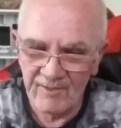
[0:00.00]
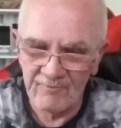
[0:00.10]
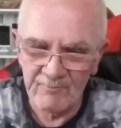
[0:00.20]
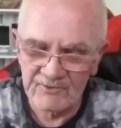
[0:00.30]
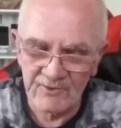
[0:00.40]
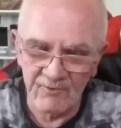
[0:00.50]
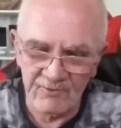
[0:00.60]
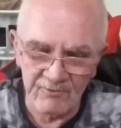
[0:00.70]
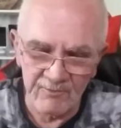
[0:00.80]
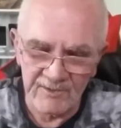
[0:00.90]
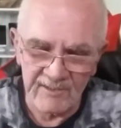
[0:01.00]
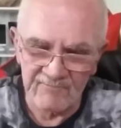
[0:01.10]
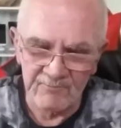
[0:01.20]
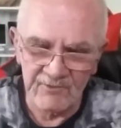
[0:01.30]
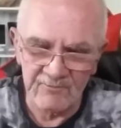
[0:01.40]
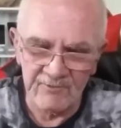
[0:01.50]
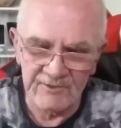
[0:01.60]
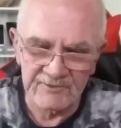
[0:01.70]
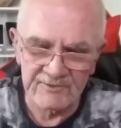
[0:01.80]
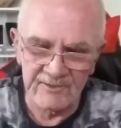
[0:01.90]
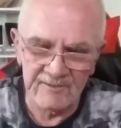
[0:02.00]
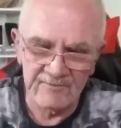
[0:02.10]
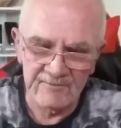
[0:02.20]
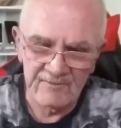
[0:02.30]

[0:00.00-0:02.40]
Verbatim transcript: how much longer are we going to have to put up with this shit?